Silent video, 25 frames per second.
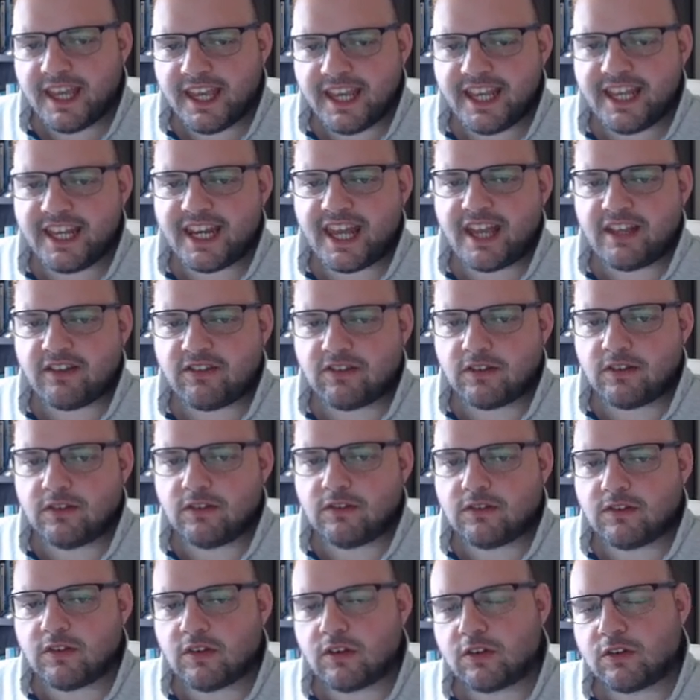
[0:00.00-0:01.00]
In
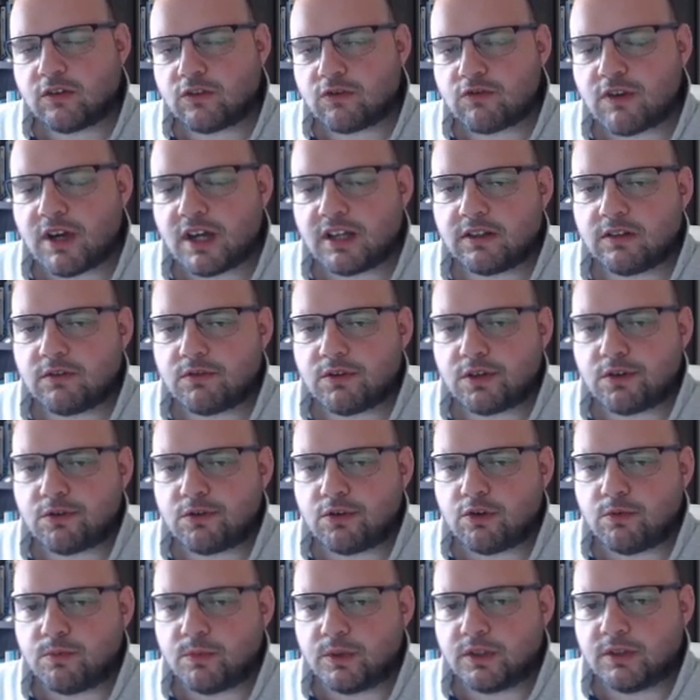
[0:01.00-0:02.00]
essence, contractor
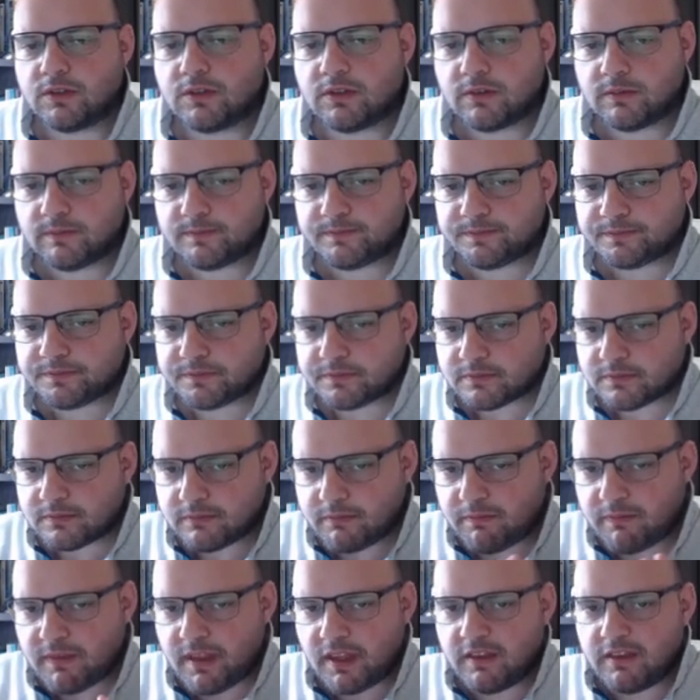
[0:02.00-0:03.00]
recruitment,
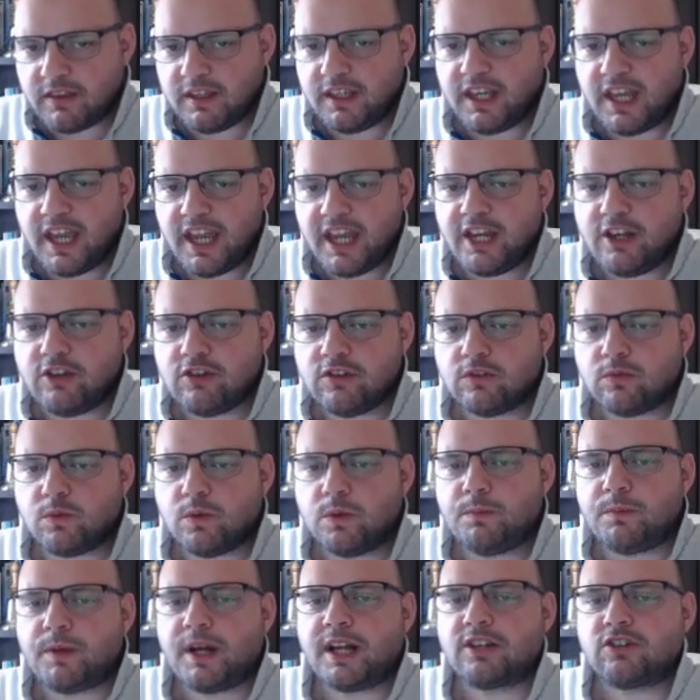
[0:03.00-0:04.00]
the agents
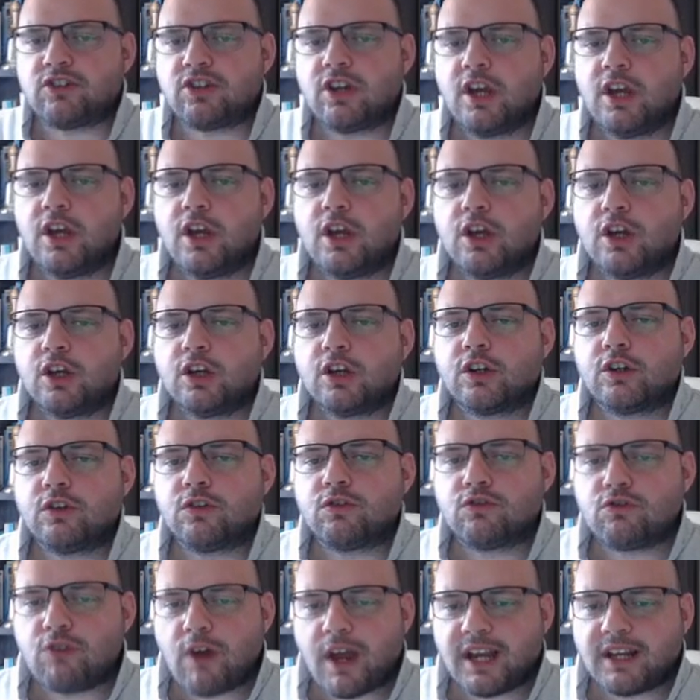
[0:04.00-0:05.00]
will match
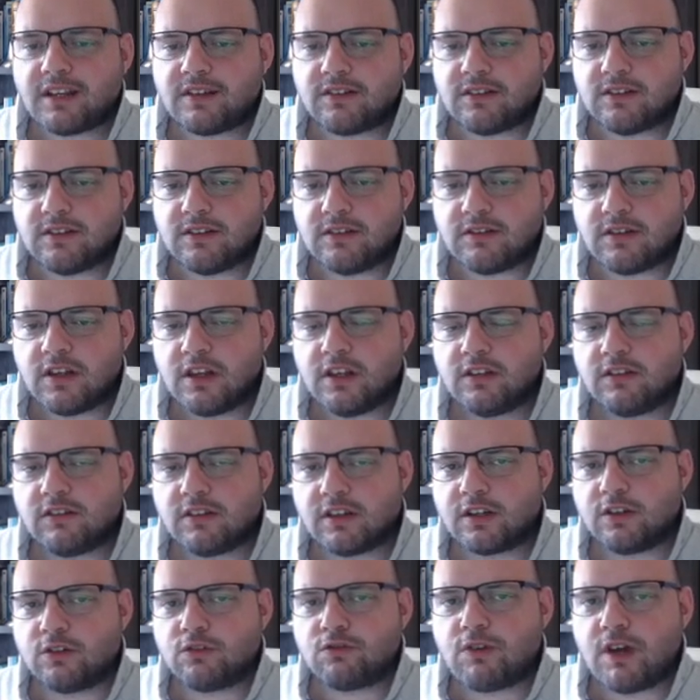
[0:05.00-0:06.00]
contractors
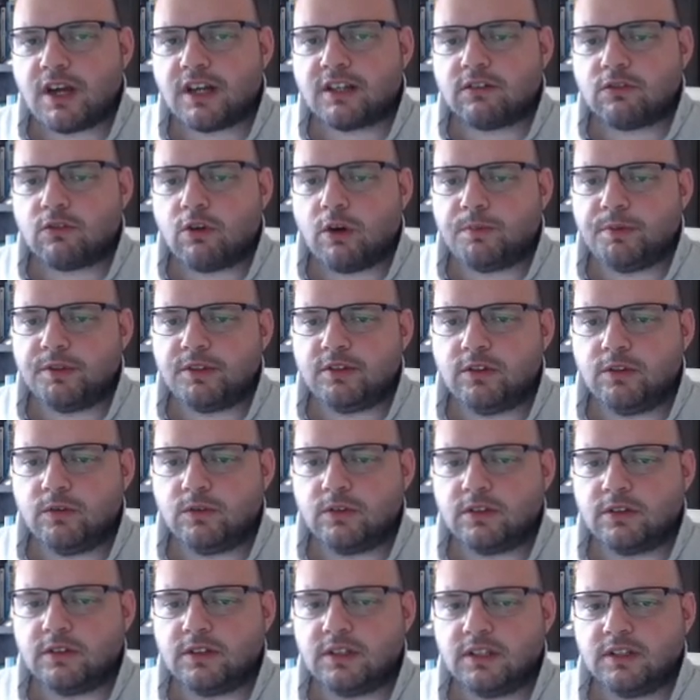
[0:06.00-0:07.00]
to contractor
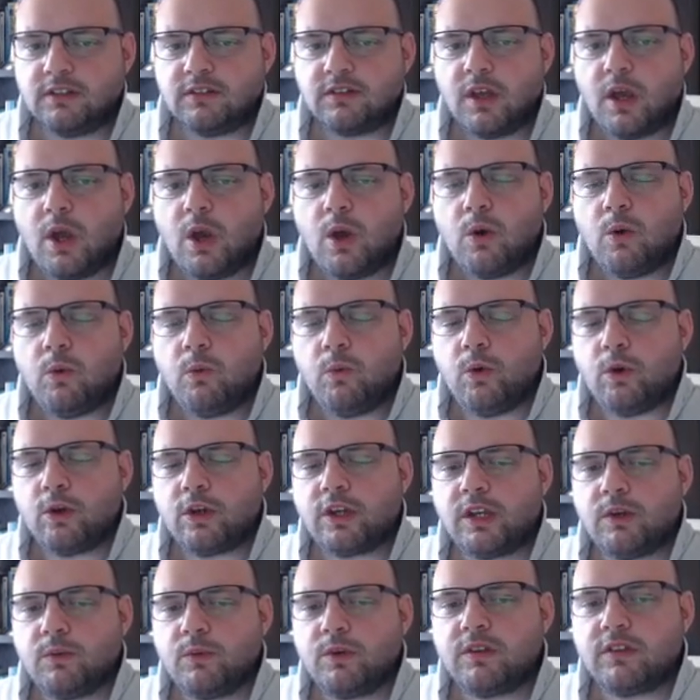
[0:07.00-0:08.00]
opportunities,
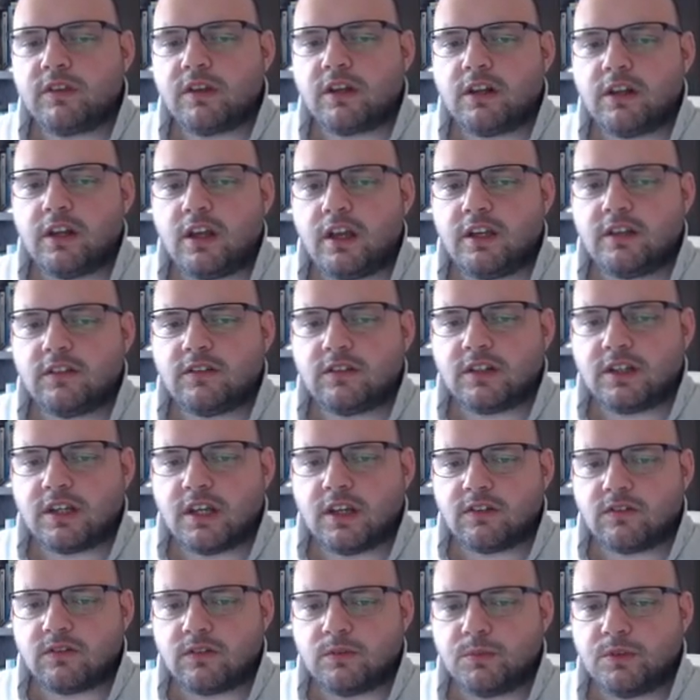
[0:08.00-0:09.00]
working with the clients and
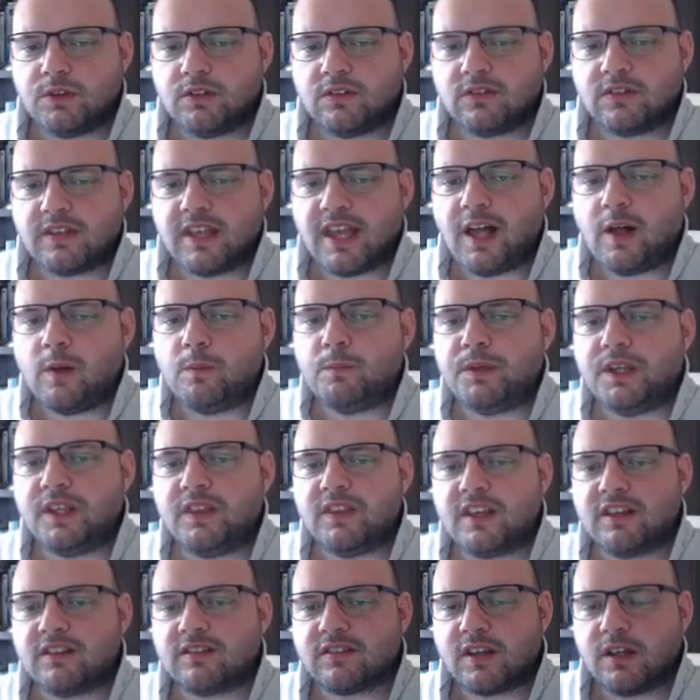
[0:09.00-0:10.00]
customers to help
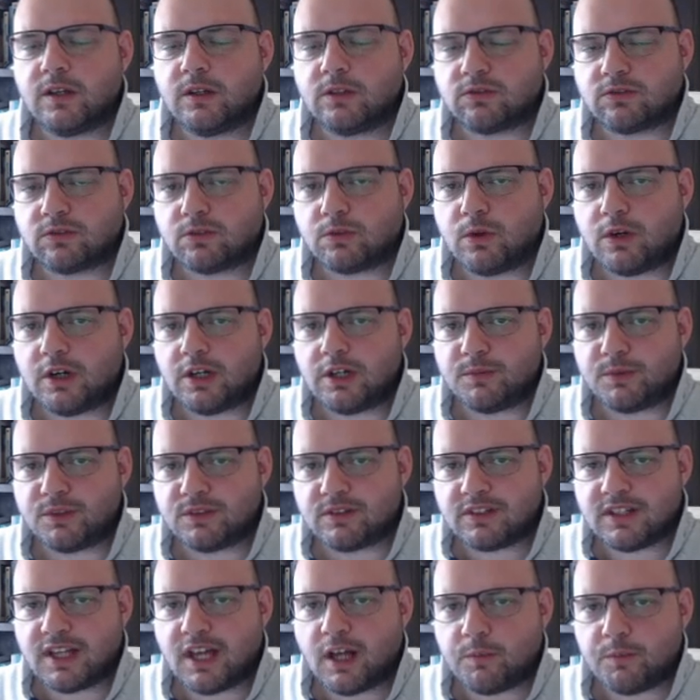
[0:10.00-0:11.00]
meet their skills
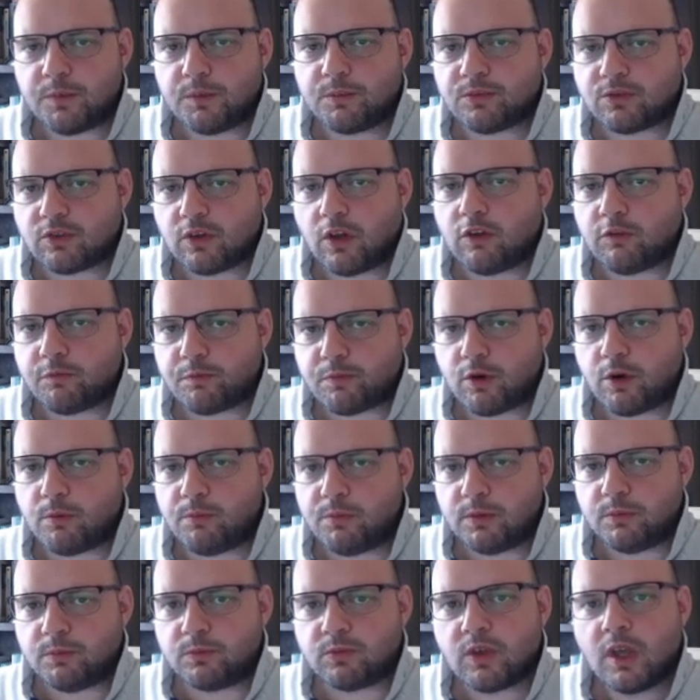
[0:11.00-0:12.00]
requirements and help them solve
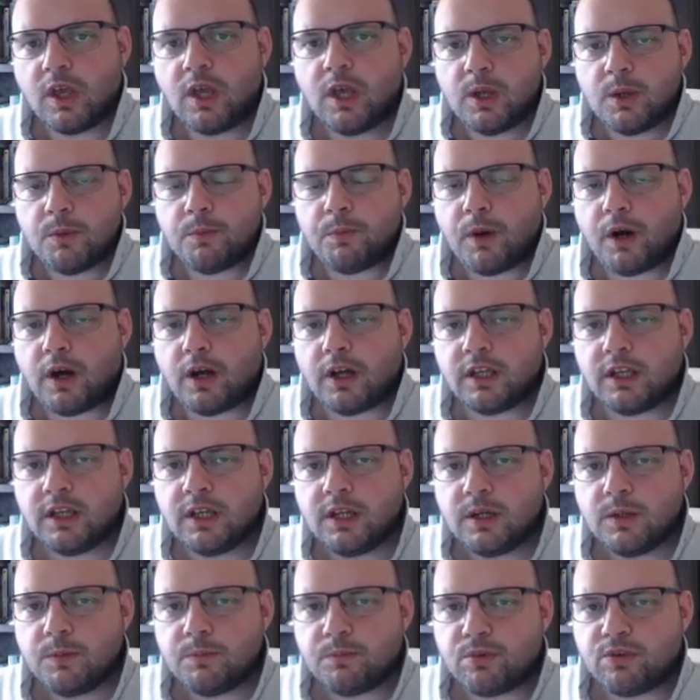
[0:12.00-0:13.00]
problems by
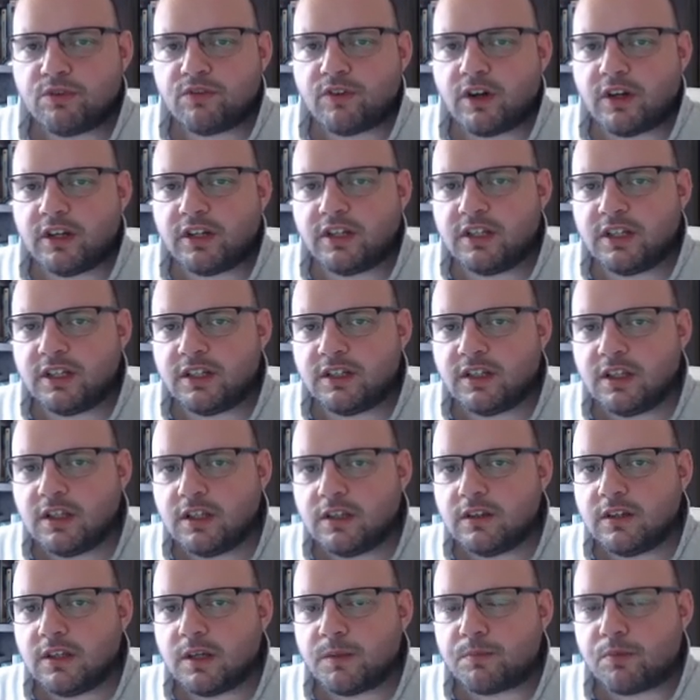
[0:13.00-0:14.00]
providing
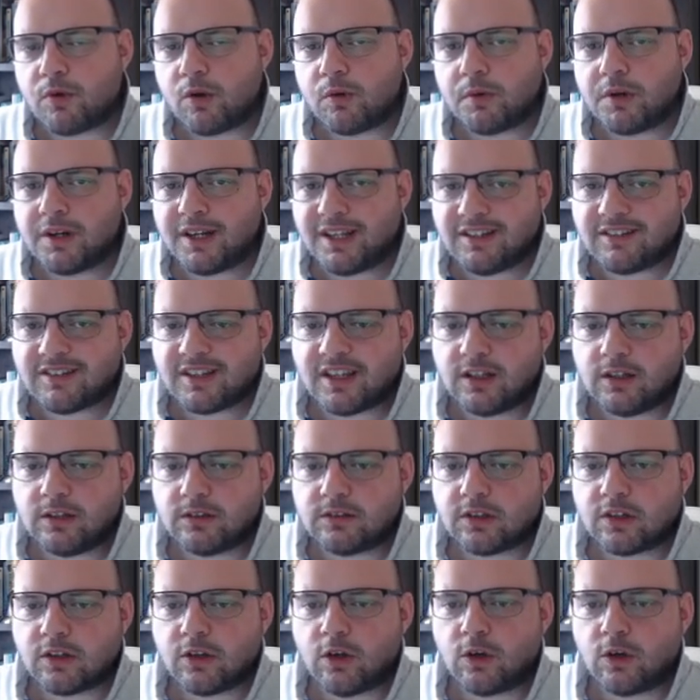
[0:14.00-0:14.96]
the appropriately skilled